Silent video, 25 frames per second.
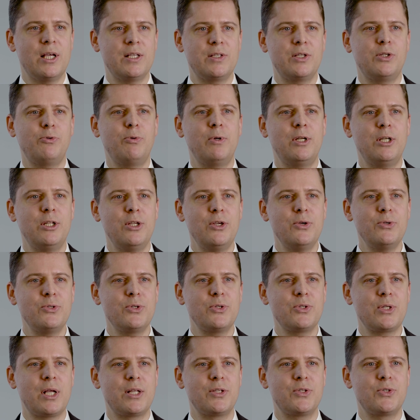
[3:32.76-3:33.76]
as it
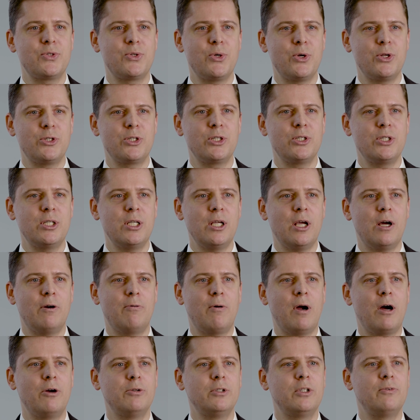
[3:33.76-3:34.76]
reduces uncertainty
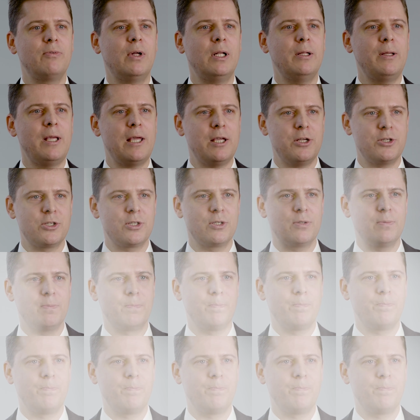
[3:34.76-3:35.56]
around the valuation.